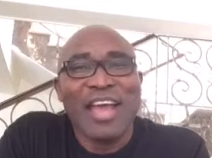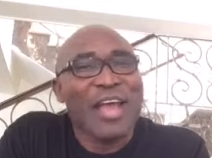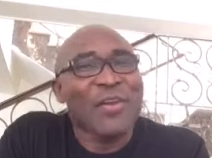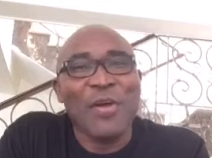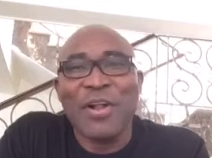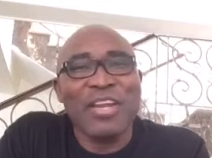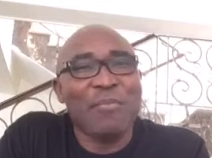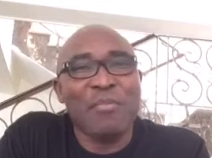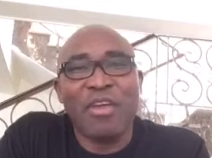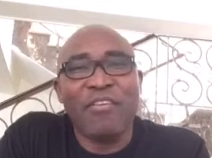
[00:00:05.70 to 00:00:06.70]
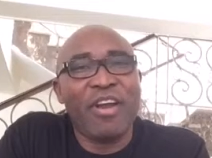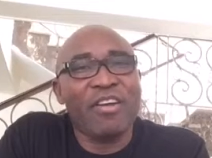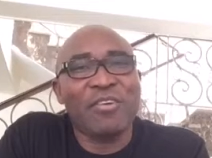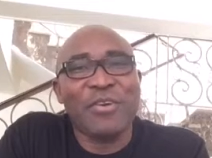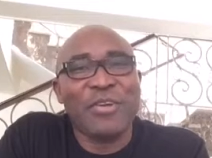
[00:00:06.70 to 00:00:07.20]
and all the
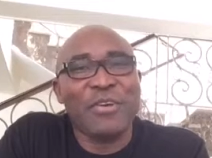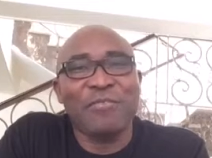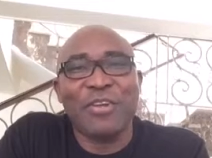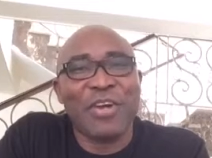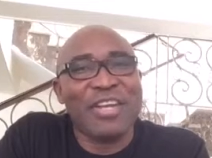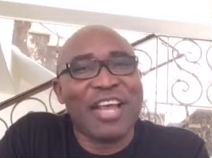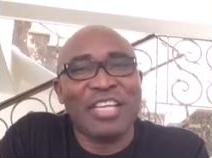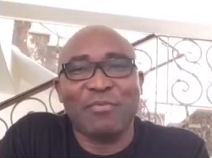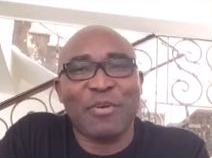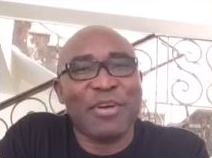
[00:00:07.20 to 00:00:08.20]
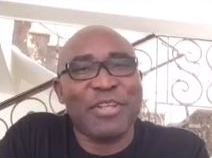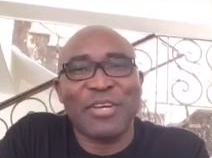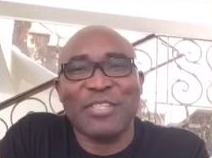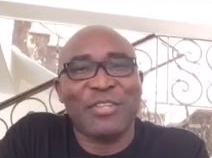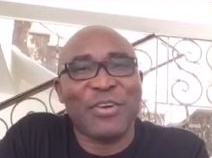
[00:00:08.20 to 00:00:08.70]
miracle you've done has brought
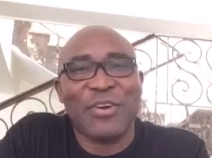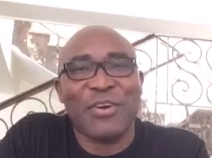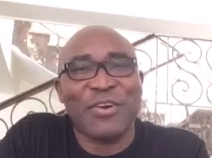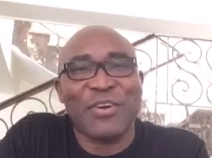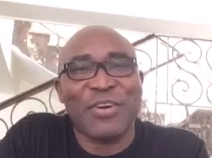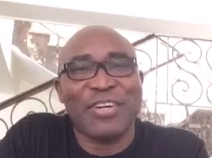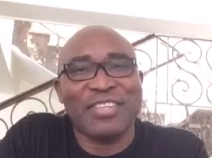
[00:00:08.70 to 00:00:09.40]
us joy.